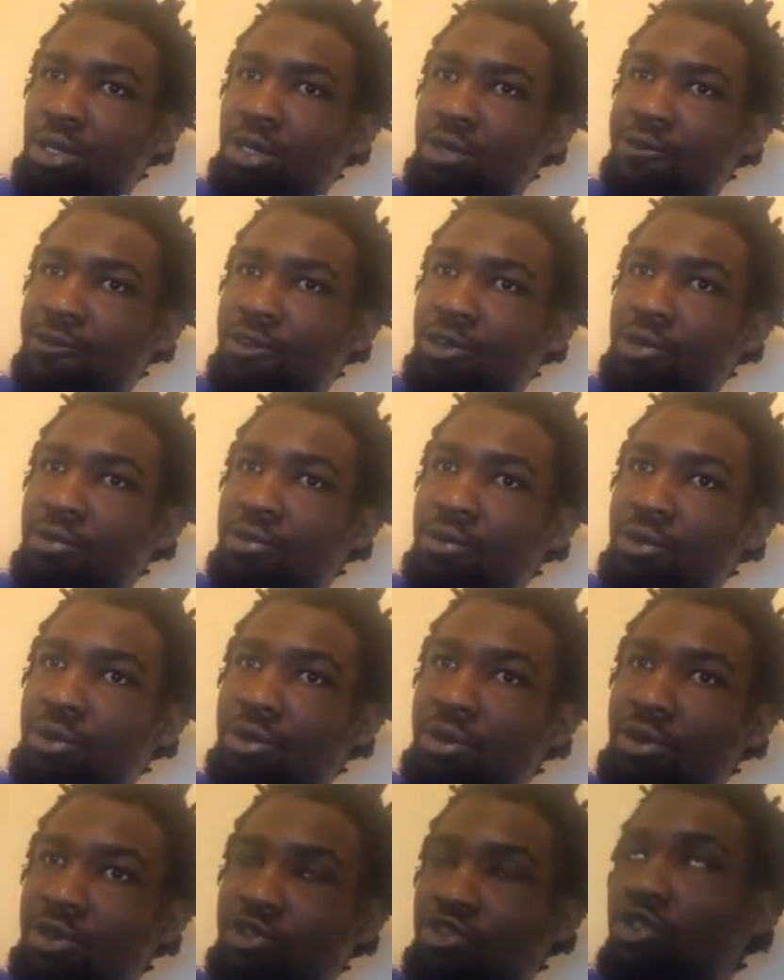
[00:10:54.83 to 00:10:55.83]
You feel me?
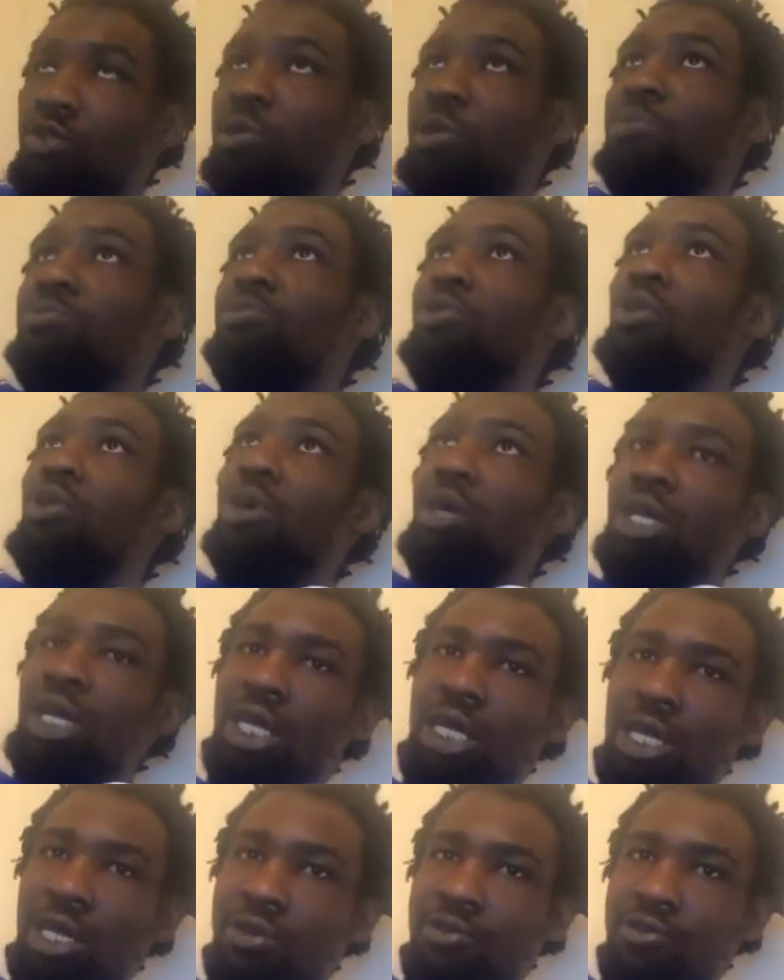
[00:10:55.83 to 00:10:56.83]
To be born
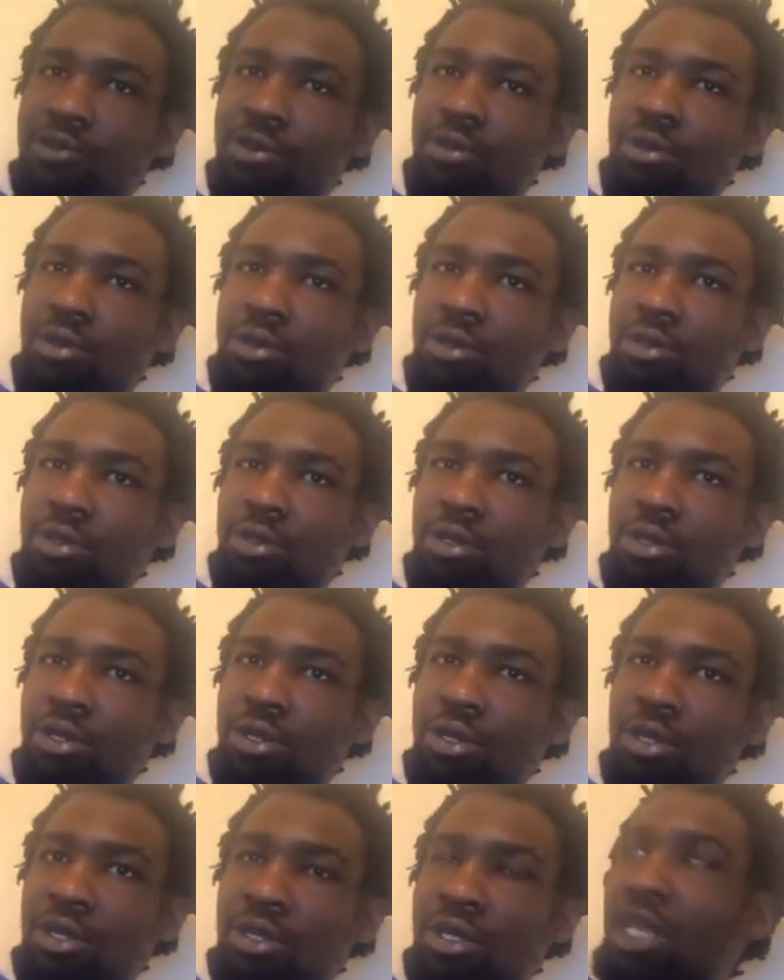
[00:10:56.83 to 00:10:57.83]
in heaven.
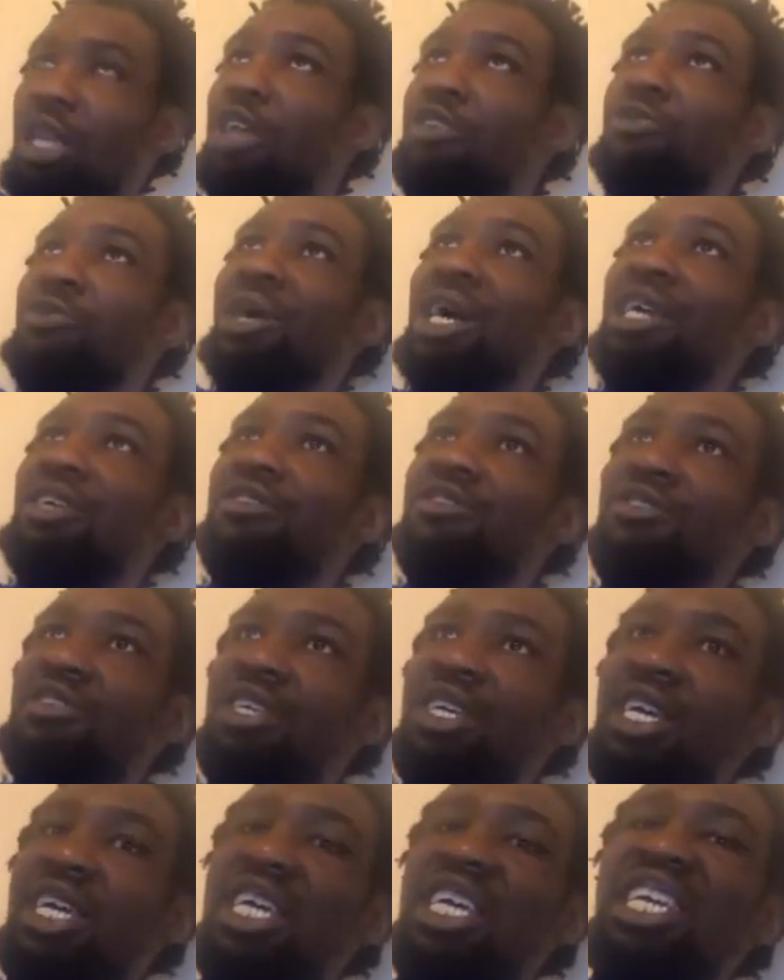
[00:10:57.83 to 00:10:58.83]
So that's why he
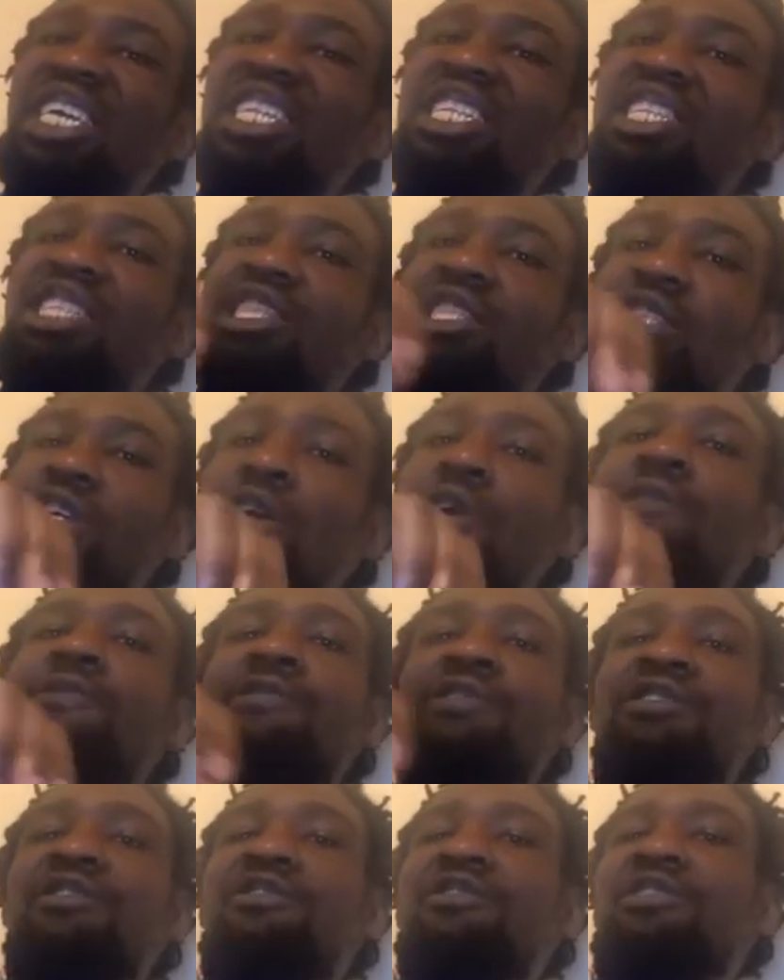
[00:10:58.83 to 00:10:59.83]
said, in death
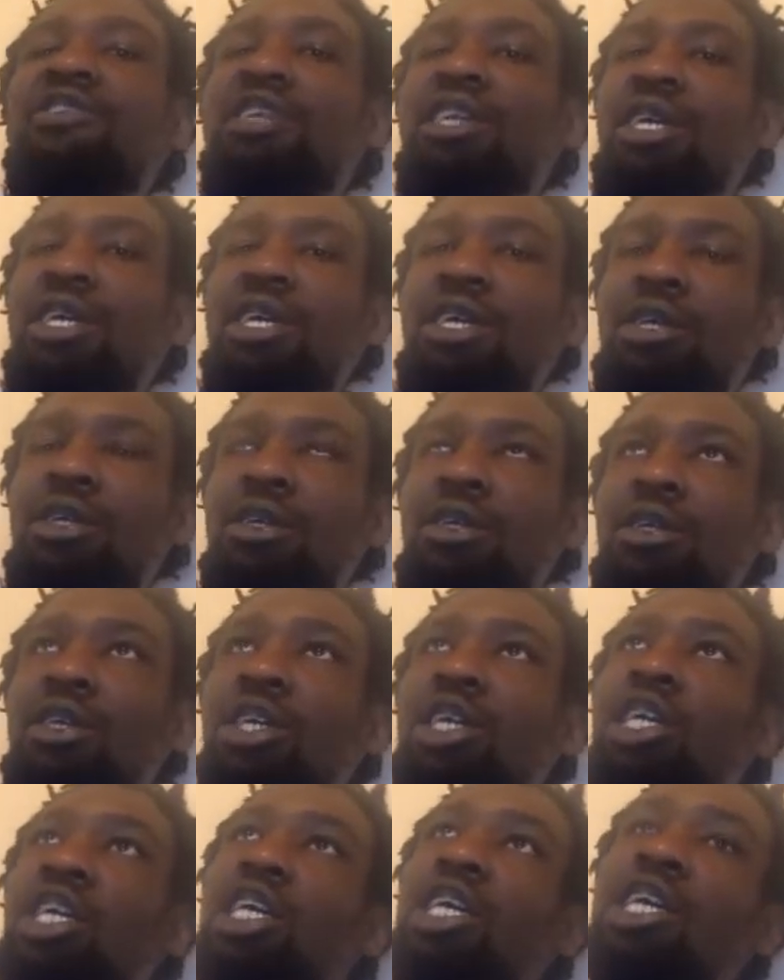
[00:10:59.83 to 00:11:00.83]
is gain.
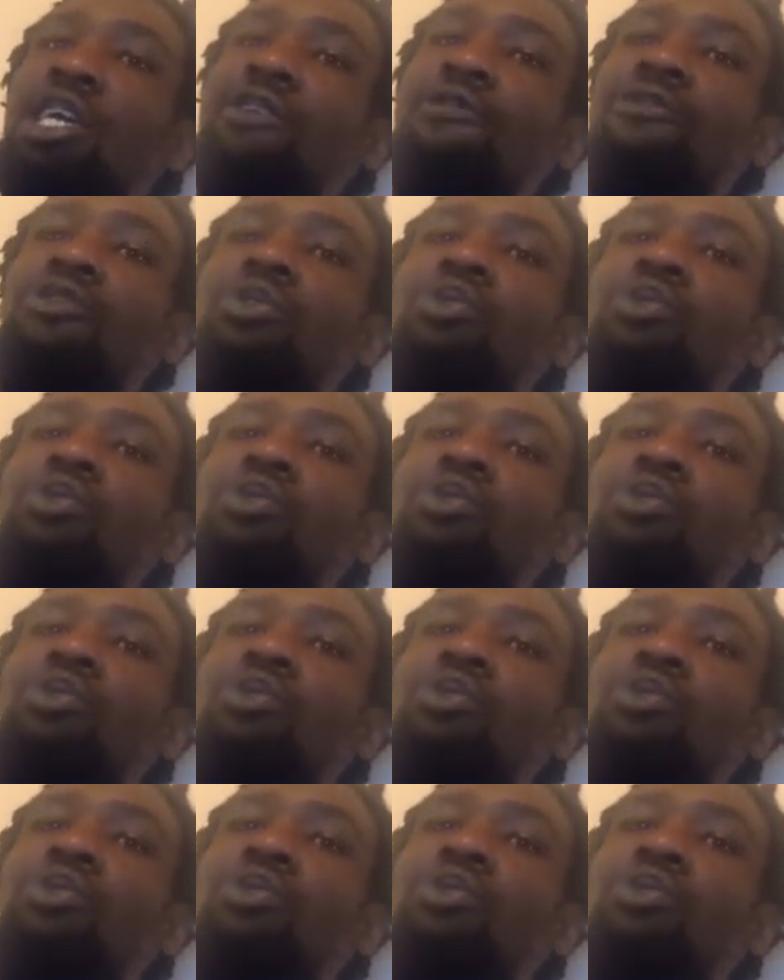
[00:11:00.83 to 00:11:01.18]
If